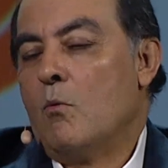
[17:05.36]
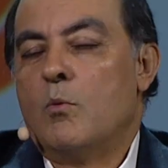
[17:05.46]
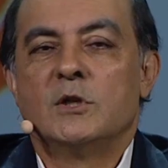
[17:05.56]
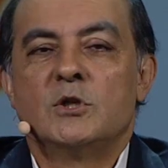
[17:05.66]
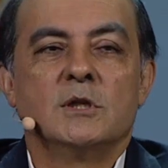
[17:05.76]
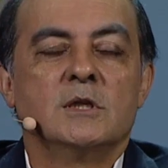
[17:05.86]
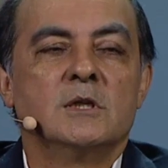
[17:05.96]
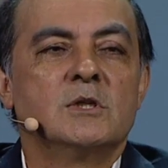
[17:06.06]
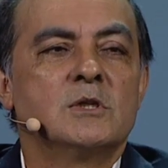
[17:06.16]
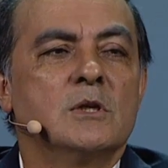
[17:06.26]
which
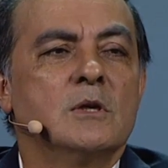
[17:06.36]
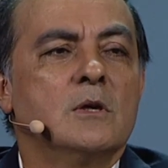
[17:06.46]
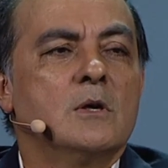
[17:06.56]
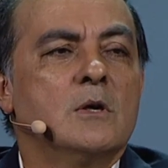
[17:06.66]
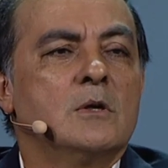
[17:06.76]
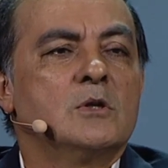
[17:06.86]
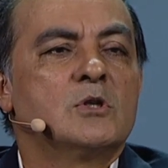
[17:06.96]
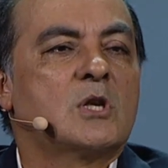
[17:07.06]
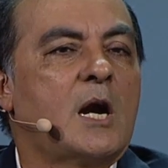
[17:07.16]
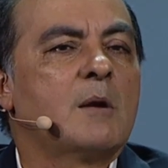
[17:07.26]
is
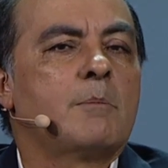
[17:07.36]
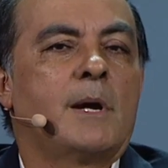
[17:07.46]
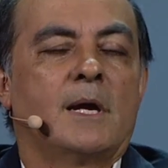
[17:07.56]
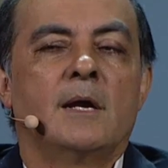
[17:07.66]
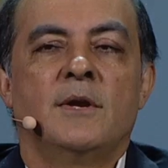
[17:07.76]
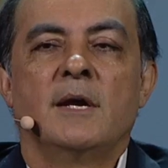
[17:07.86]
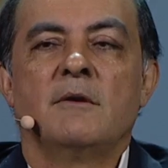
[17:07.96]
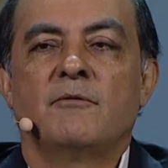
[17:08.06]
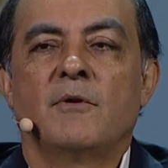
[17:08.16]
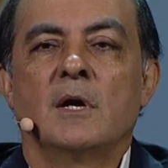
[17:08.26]
start by
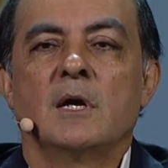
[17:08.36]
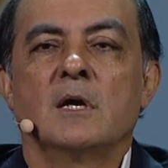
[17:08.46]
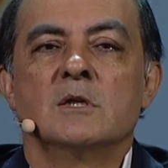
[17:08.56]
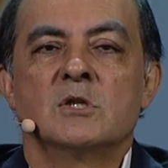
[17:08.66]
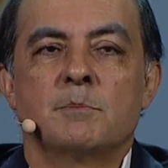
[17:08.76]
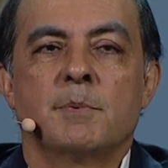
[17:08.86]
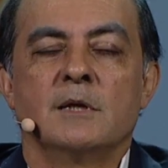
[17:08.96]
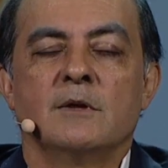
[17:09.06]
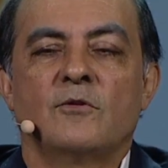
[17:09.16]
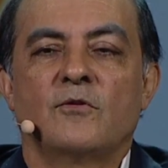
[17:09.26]
identifying a
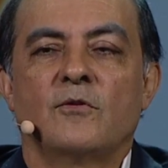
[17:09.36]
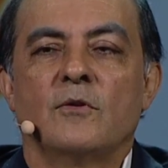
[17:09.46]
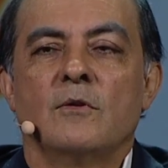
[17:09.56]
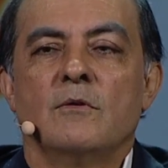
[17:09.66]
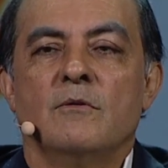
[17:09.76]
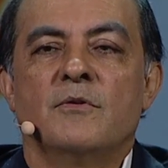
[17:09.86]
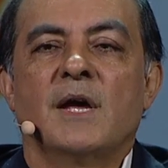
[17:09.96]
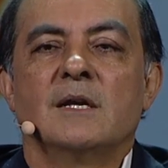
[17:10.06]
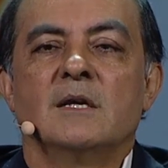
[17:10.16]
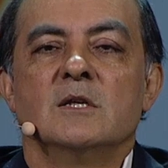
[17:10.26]
space
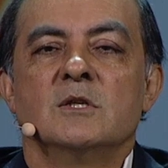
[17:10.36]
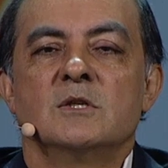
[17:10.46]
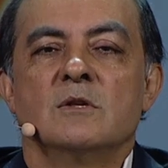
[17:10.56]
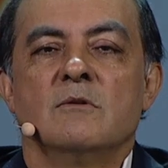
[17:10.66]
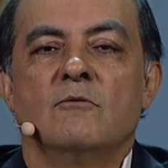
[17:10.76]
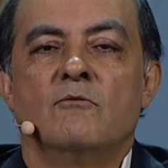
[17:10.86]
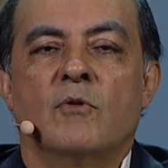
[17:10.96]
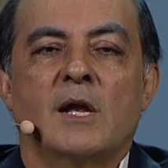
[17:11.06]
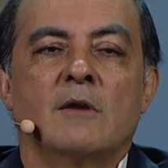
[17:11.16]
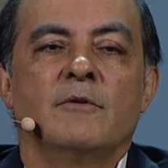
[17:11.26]
that is
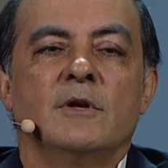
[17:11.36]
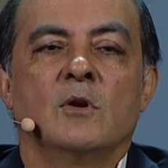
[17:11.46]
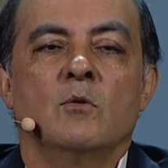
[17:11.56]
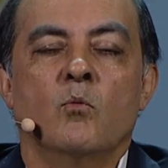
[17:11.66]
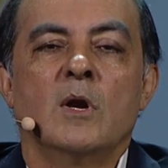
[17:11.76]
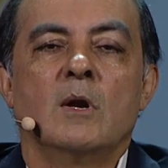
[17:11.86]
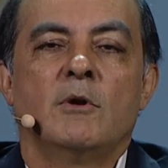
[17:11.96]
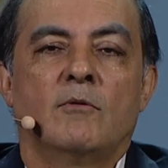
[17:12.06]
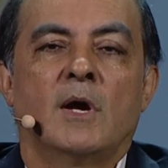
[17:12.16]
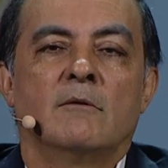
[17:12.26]
relevant and will
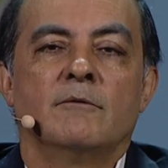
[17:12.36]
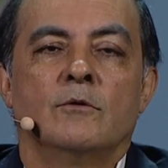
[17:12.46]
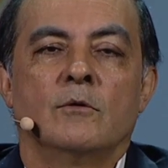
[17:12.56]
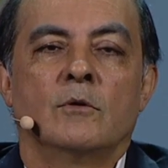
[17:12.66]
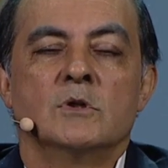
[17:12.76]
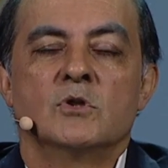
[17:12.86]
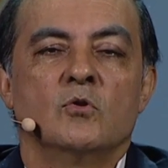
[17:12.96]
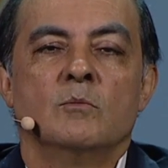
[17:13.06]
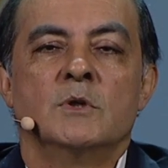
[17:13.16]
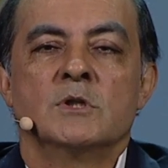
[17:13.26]
be relevant to
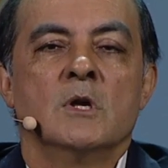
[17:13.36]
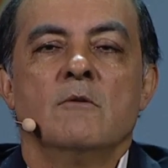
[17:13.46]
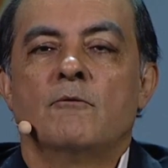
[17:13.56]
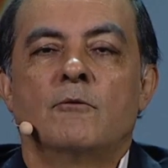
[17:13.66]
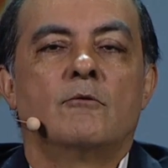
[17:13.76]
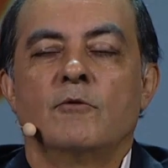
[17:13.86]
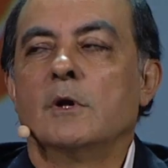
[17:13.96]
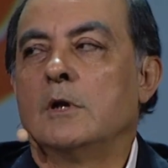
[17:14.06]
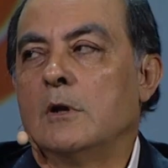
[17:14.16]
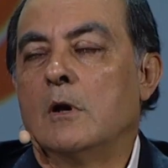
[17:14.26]
consumers for a
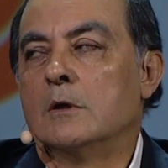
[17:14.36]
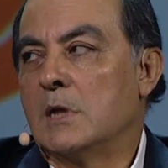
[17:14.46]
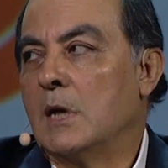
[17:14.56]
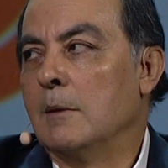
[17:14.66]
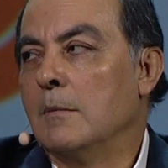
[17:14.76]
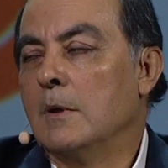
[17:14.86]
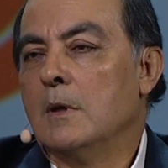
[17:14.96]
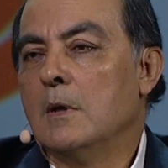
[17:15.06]
really long time.